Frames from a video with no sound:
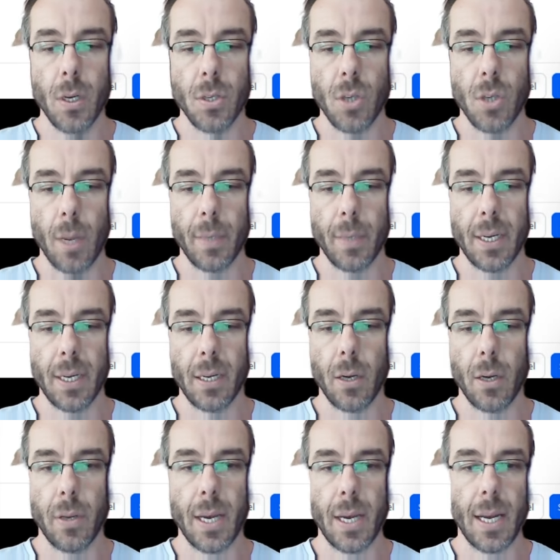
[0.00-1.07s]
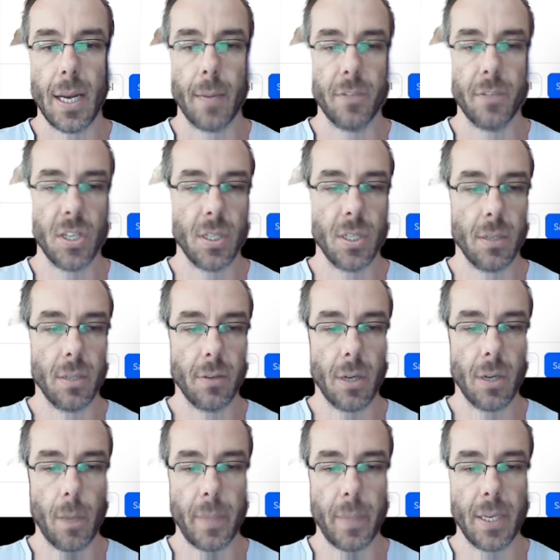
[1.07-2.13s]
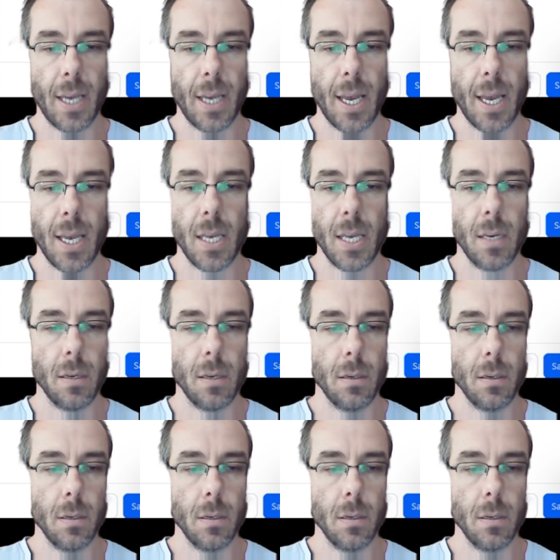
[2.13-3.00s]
So I'm going to go here and I've just copied a